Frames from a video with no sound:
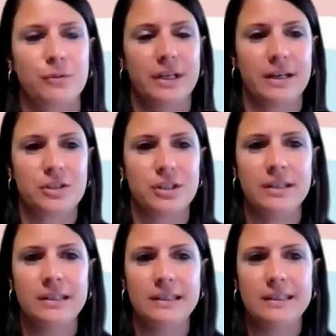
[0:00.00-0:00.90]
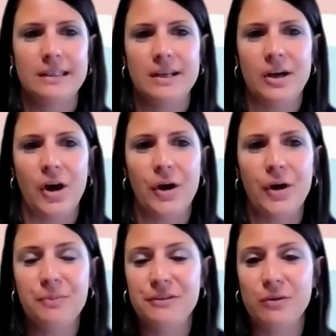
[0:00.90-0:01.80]
production. I
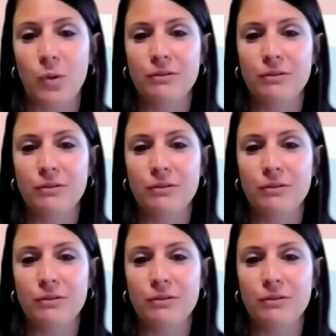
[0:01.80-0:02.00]
hope you've